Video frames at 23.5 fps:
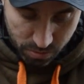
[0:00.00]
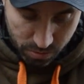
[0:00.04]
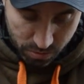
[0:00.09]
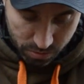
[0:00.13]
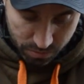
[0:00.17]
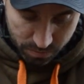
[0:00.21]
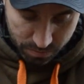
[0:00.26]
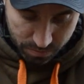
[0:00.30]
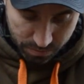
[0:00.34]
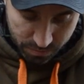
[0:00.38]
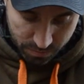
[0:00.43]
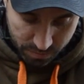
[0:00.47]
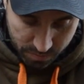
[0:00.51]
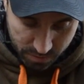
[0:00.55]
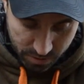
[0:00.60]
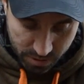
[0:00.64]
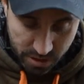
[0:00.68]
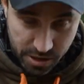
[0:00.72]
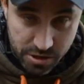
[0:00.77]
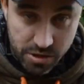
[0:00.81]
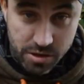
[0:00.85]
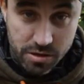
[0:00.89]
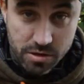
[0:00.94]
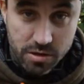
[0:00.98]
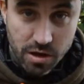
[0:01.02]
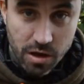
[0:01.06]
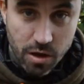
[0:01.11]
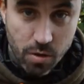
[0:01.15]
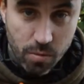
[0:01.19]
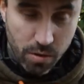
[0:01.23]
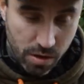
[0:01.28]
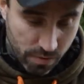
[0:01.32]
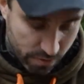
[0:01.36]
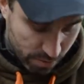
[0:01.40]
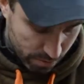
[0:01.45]
or kitchen
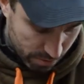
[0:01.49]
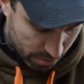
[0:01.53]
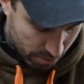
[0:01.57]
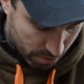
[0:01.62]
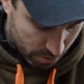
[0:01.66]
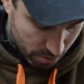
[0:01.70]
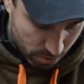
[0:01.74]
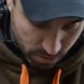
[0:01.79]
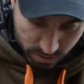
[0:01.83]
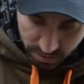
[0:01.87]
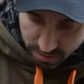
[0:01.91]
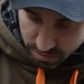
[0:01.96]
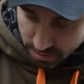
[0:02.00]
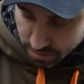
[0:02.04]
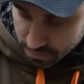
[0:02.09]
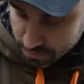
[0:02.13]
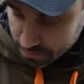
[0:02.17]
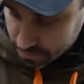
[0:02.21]
towel, whatever you want to call it.